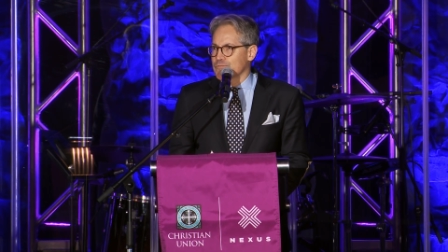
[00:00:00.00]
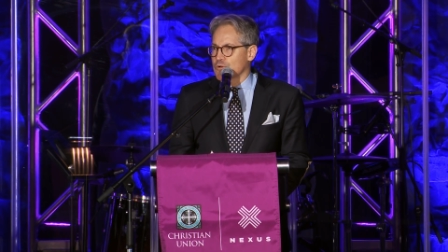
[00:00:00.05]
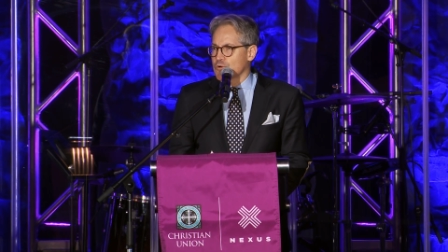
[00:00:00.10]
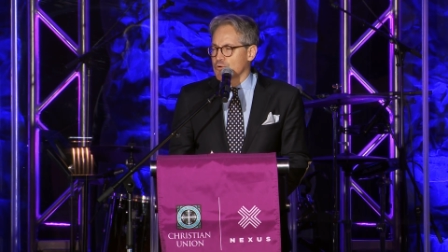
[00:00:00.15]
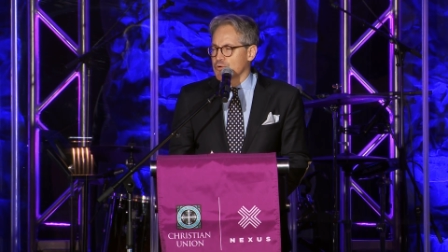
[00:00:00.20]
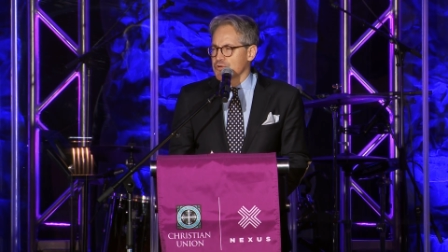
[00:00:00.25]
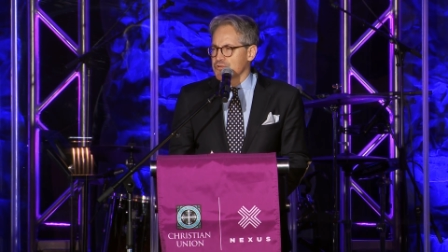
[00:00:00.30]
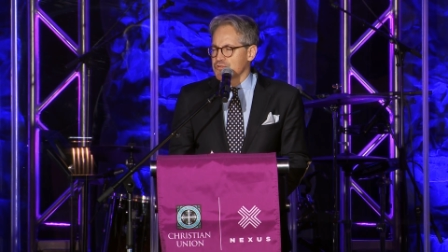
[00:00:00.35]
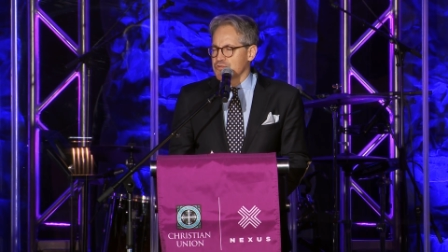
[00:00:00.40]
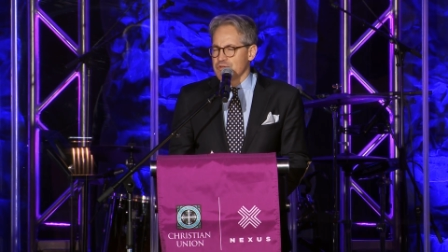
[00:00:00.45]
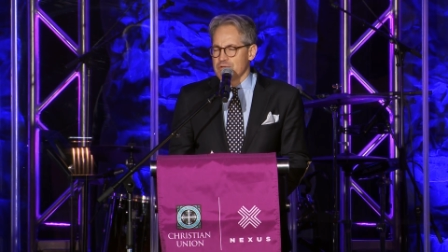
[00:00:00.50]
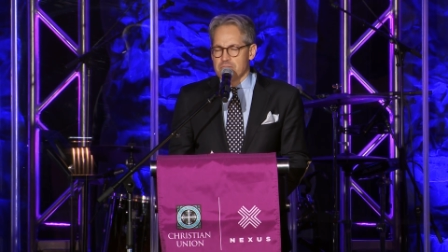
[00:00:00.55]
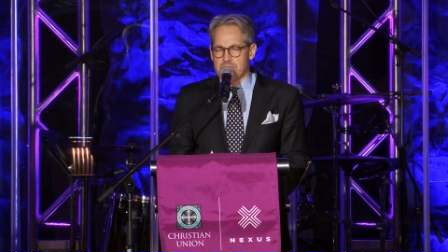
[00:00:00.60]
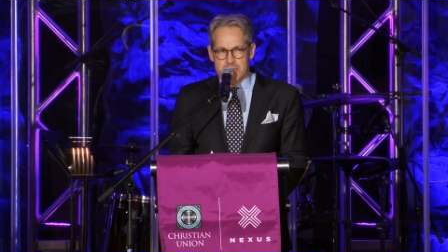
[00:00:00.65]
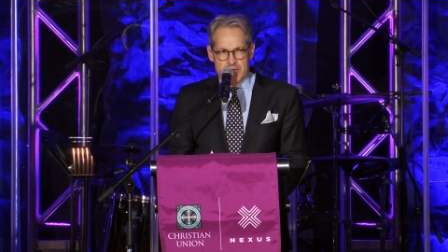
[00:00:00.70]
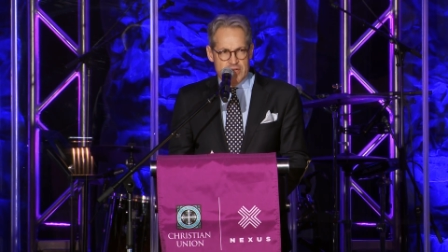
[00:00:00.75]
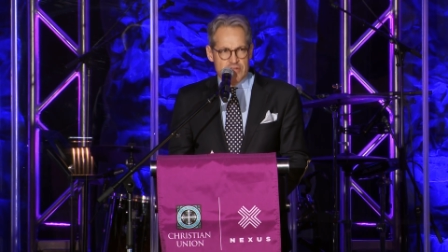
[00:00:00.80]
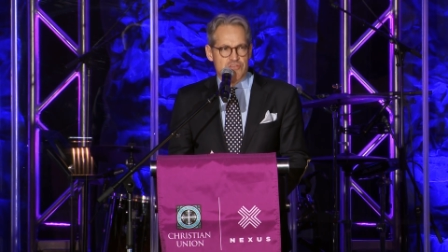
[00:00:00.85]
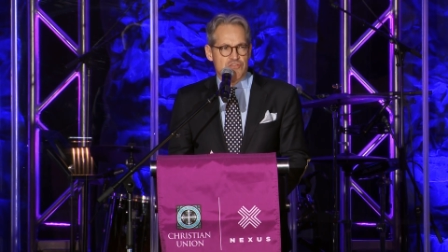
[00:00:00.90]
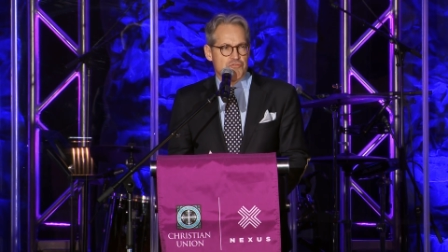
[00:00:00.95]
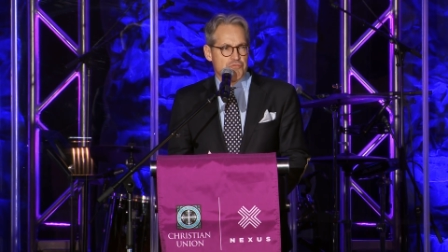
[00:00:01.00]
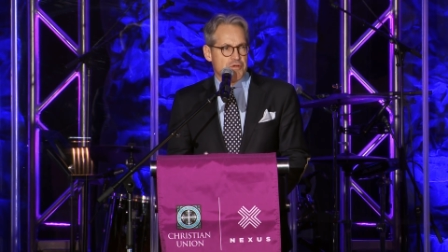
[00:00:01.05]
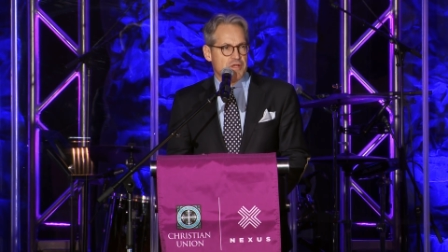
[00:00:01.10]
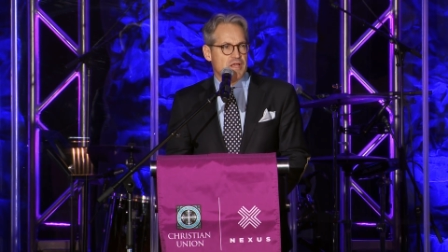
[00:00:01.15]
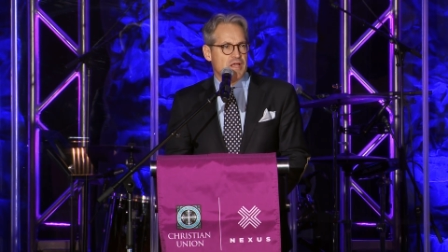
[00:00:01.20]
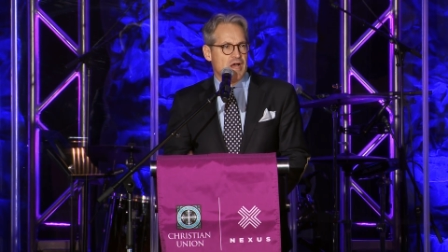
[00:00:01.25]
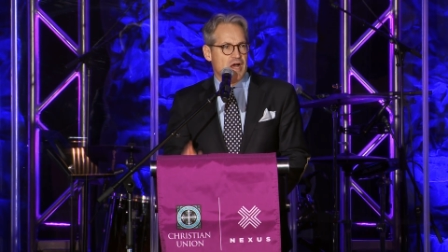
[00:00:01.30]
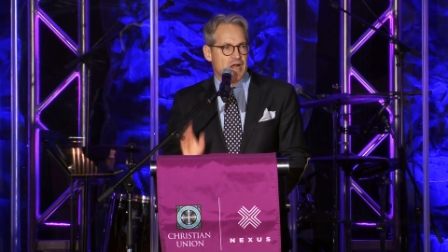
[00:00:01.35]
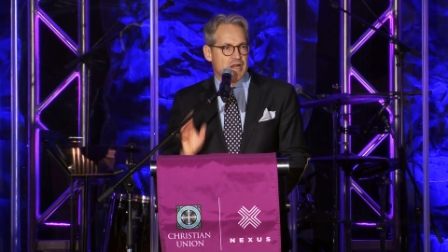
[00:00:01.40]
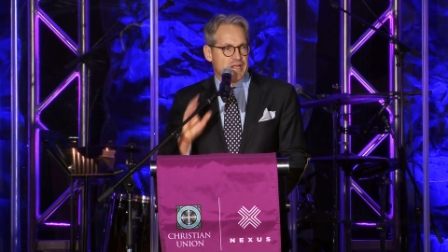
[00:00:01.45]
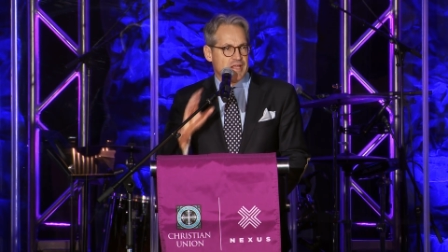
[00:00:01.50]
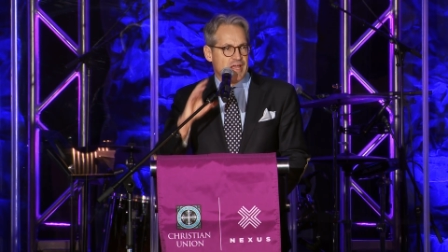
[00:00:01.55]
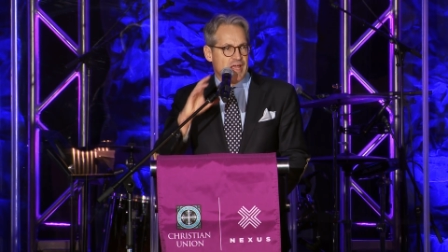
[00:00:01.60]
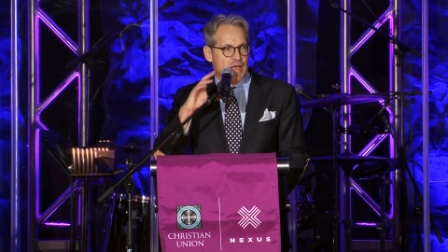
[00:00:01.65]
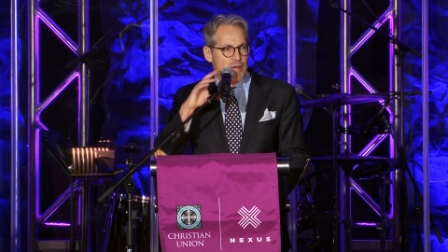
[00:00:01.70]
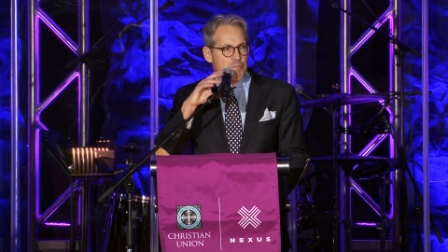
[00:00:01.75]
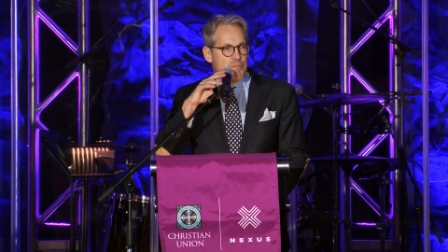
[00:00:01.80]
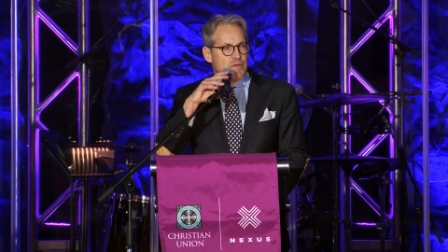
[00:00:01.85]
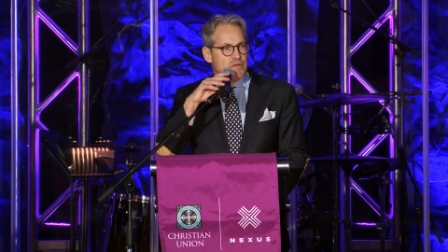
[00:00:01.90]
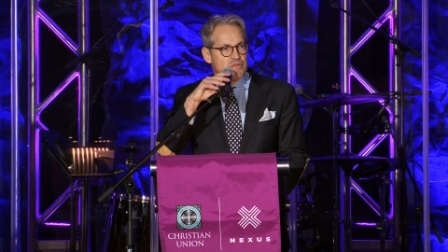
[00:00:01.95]
Christian ministry on
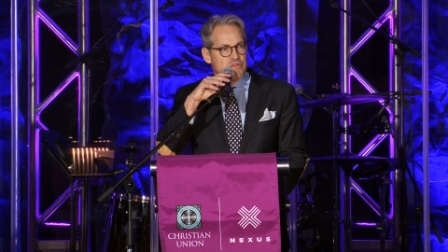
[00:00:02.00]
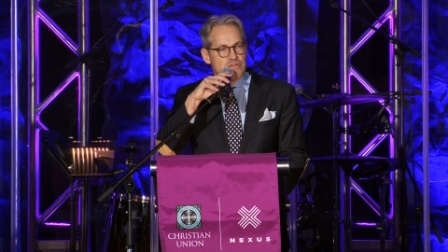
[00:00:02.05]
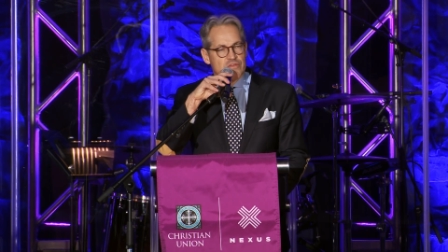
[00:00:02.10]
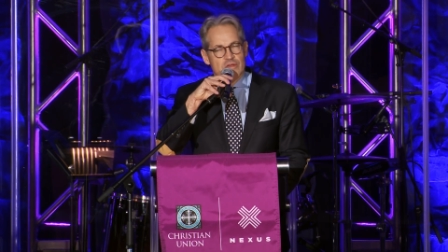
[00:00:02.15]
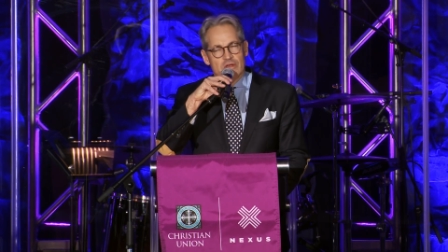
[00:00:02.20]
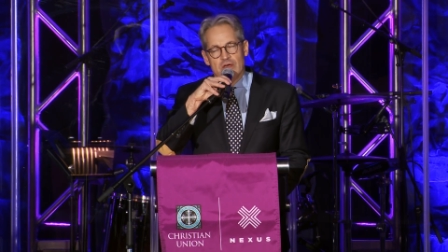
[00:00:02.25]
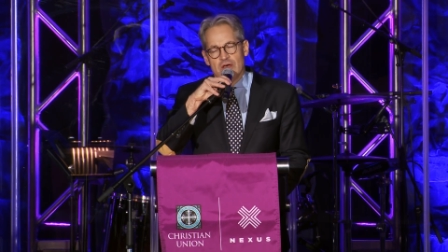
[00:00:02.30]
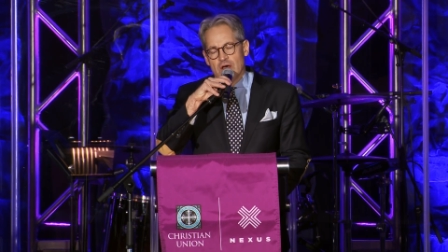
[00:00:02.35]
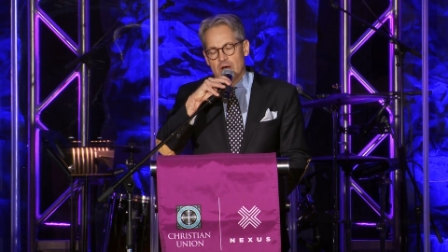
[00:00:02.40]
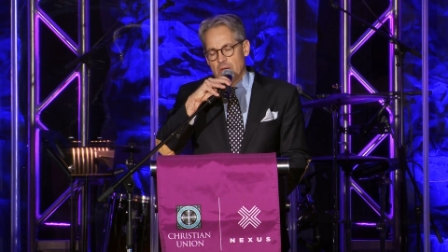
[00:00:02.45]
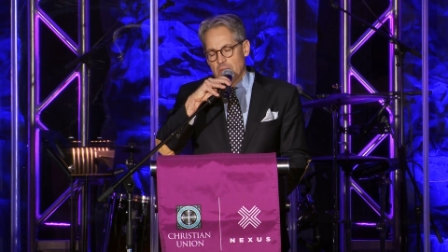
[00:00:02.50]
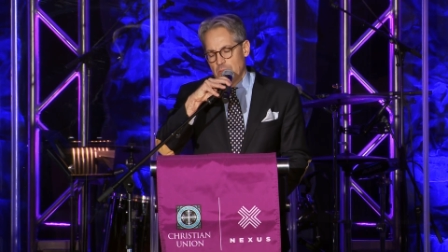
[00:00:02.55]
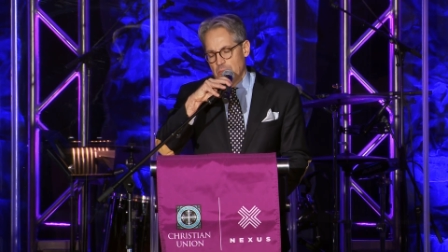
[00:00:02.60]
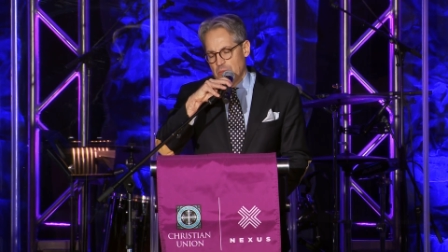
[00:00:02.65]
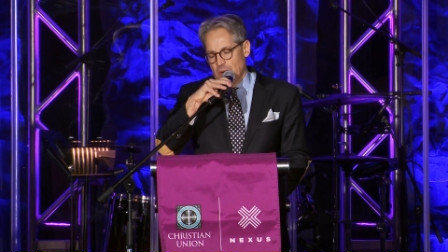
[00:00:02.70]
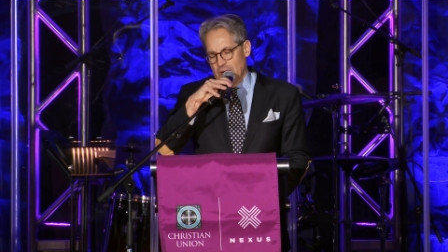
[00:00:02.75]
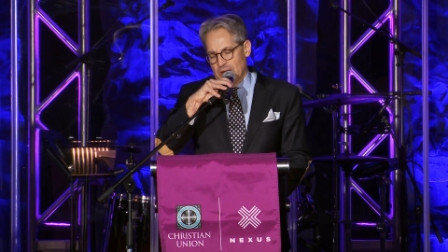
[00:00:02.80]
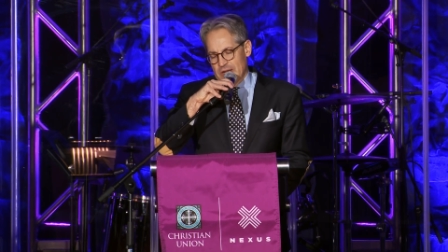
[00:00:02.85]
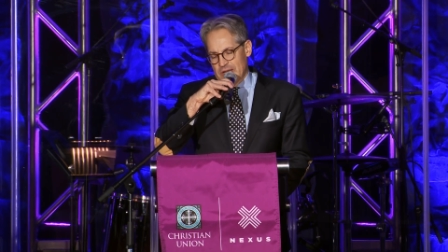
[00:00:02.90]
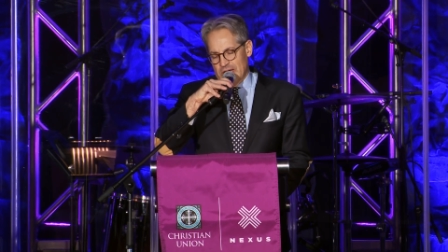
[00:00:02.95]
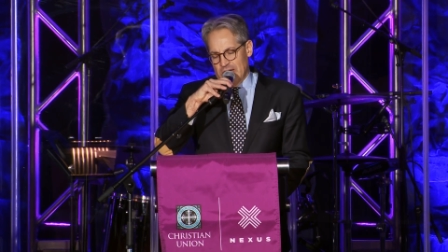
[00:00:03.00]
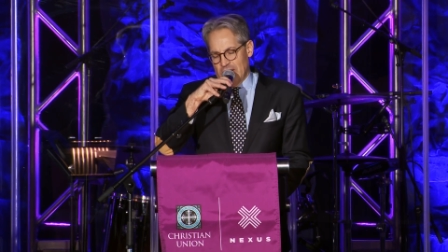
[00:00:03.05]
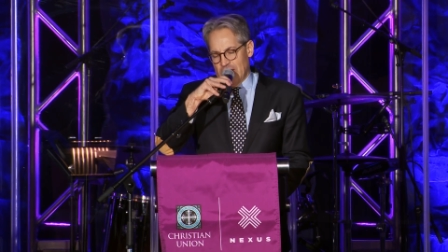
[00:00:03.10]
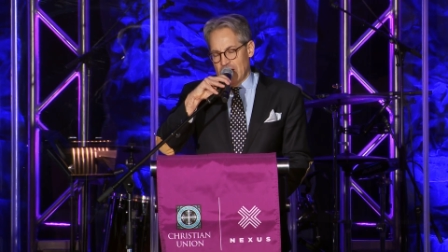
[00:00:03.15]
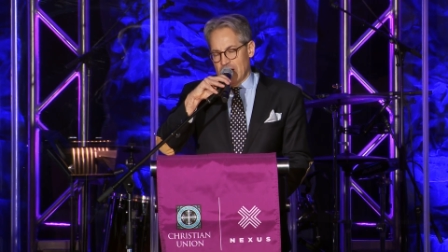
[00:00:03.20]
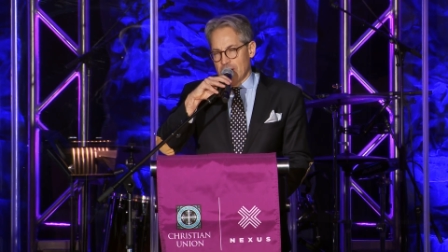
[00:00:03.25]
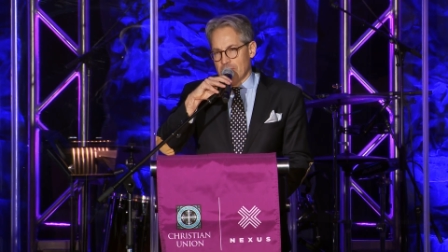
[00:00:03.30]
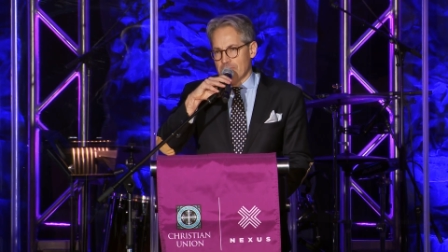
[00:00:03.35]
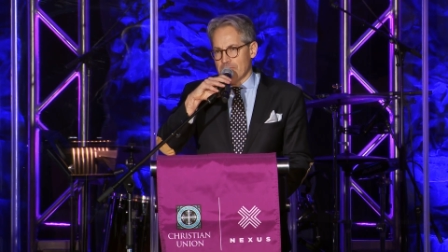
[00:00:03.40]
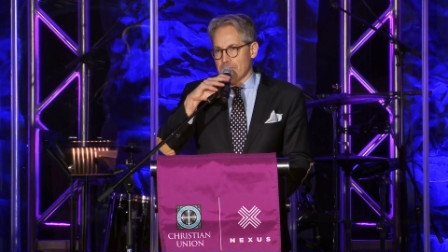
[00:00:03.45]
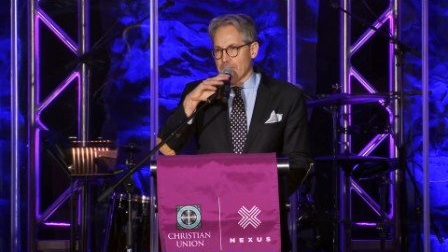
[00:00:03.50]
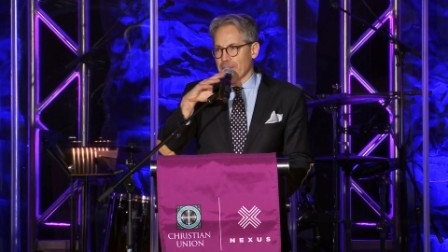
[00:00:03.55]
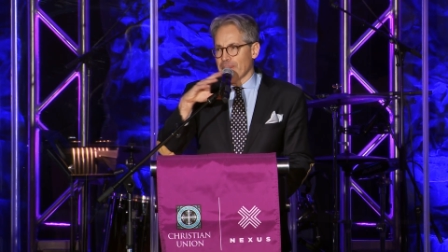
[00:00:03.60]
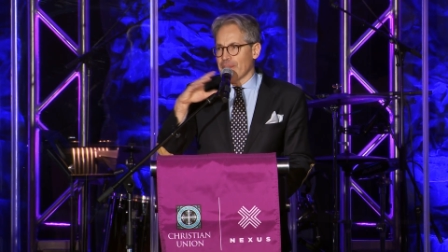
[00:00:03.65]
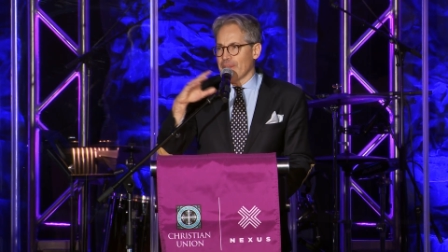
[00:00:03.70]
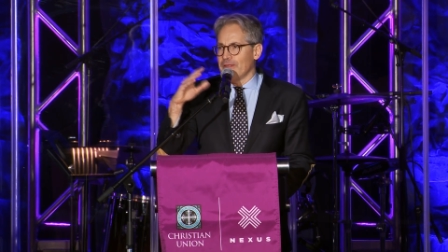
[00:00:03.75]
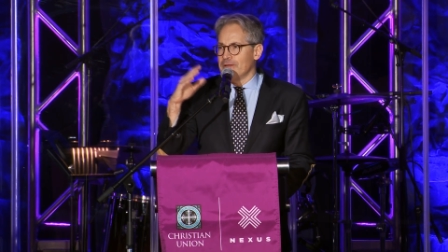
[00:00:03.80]
campus, but um,